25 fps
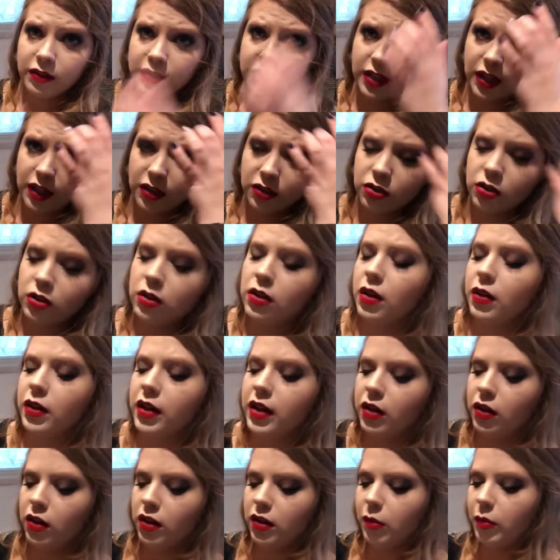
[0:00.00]
this extra dough
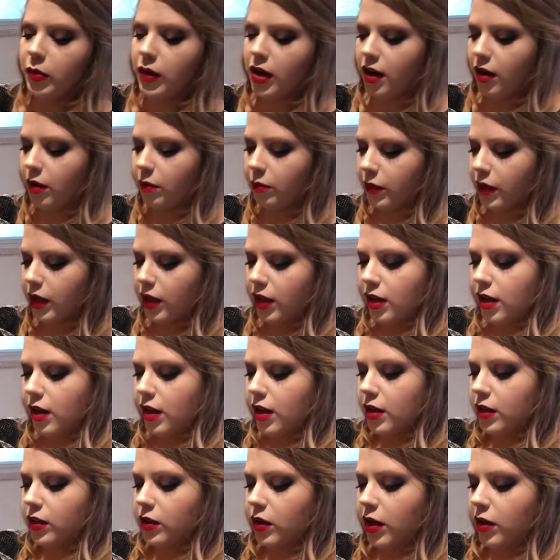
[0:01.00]
here on the bottom.
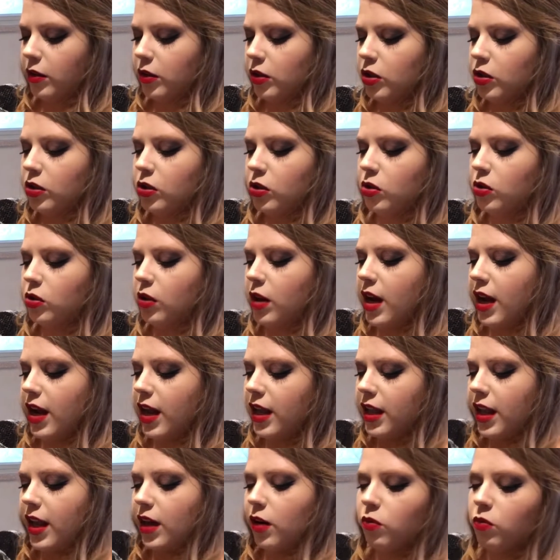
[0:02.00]
So I just try
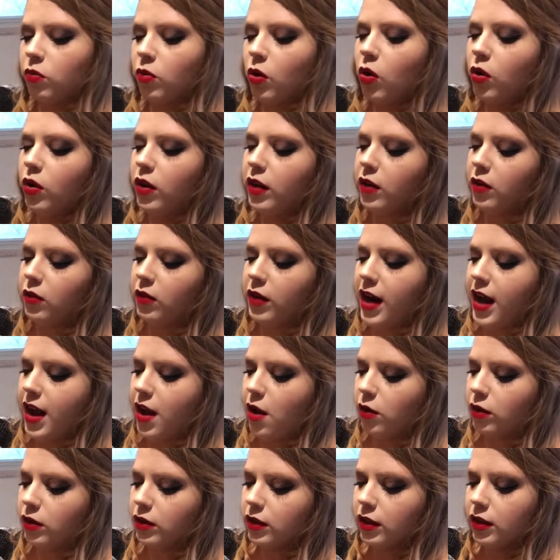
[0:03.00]
and like roll it
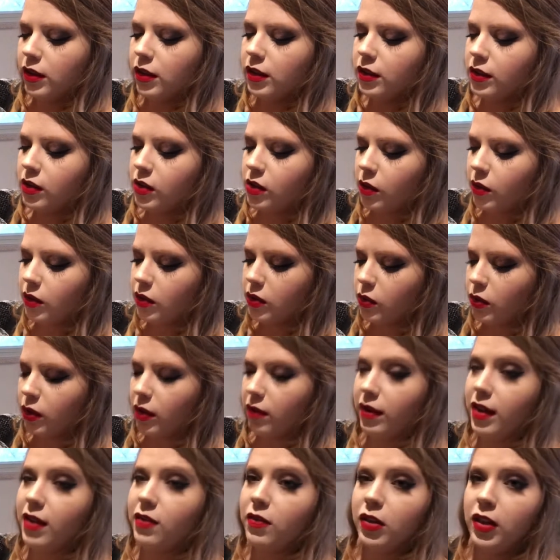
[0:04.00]
around so it's sort
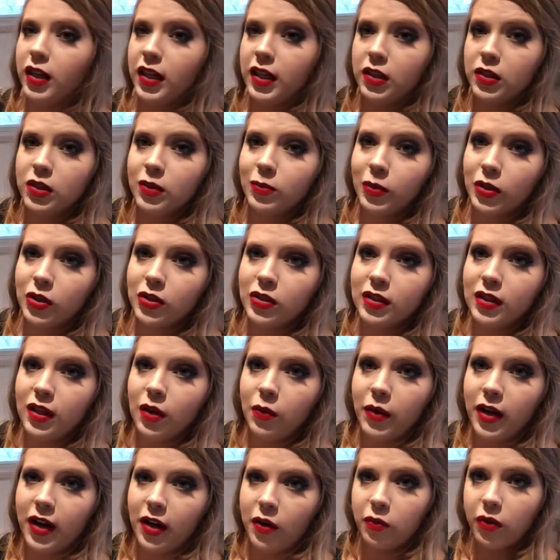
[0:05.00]
of evenly dispersed, so
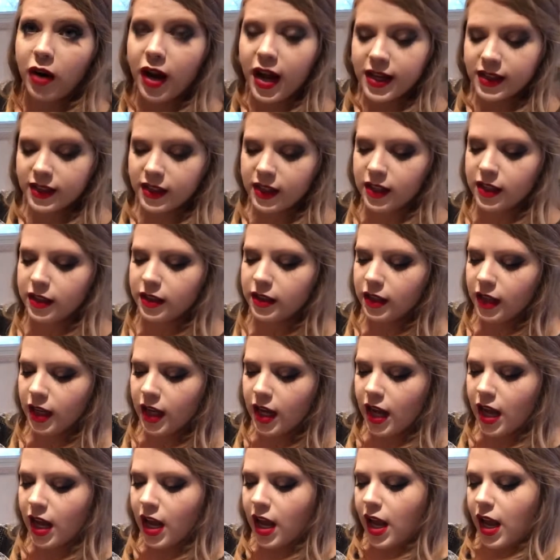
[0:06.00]
that when it rises
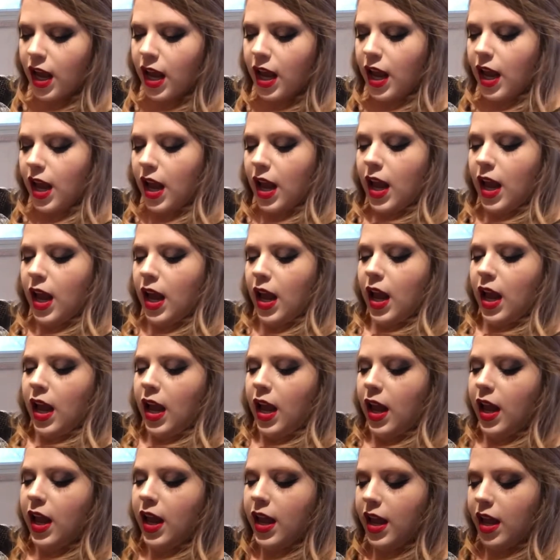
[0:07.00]

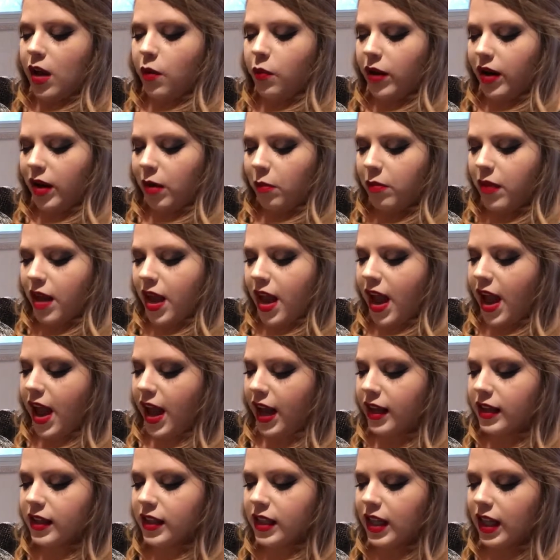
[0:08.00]
and when it
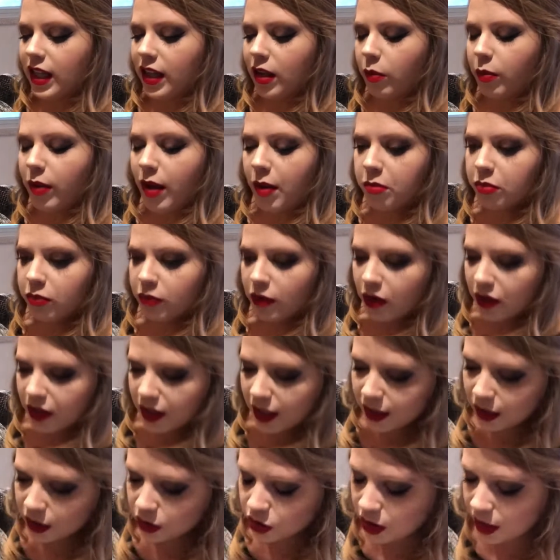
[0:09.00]
bakes, that the
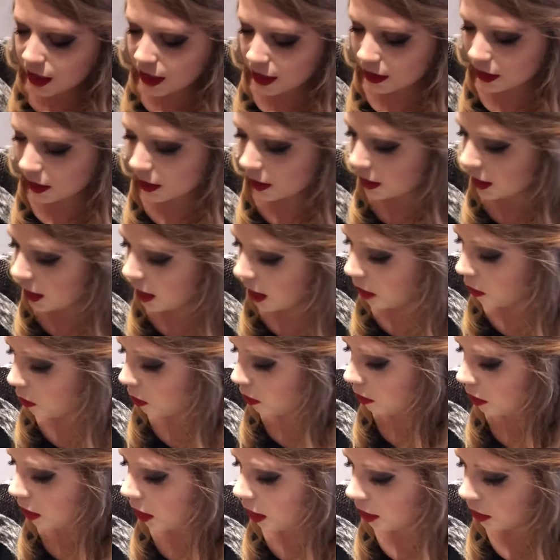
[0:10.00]
pepperoni and the cheese is,
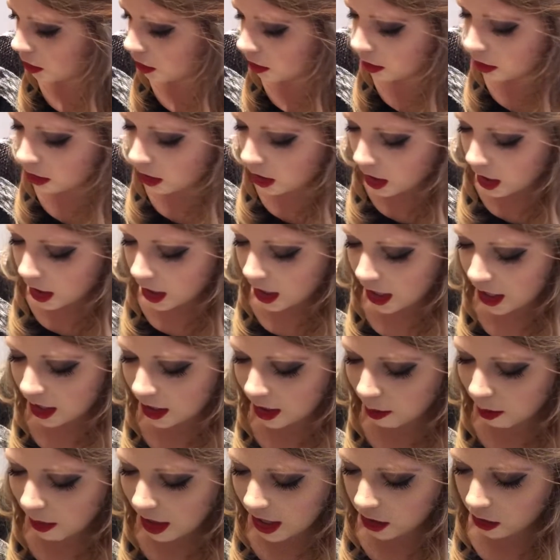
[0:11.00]
oh gosh,
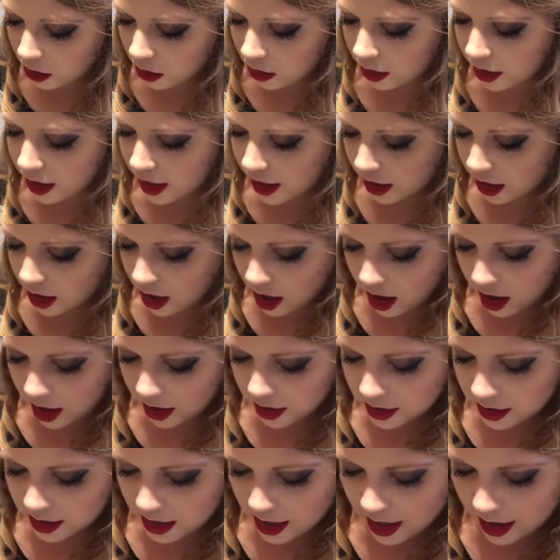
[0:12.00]
in the middle and
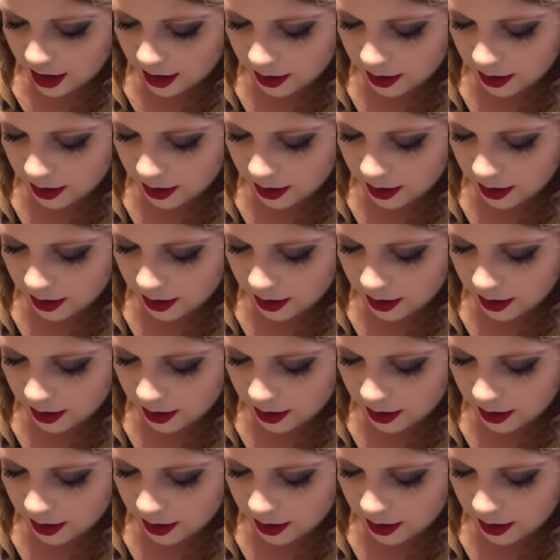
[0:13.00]
not,